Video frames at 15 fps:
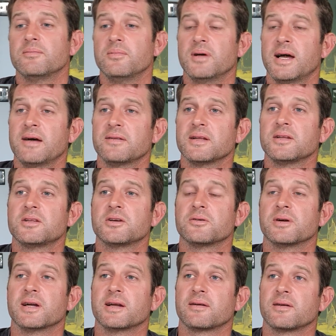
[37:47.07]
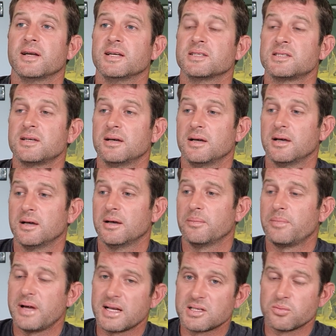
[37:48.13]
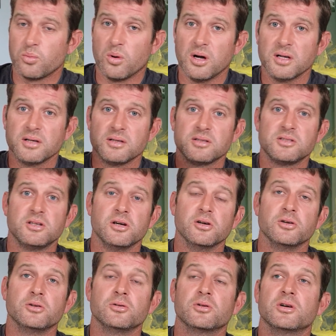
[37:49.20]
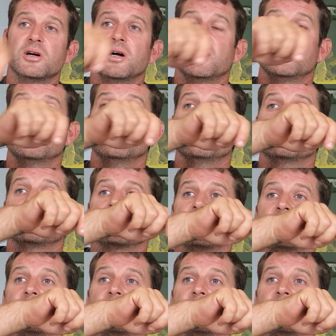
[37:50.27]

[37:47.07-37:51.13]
how they do it, it's pegs 1, 2 and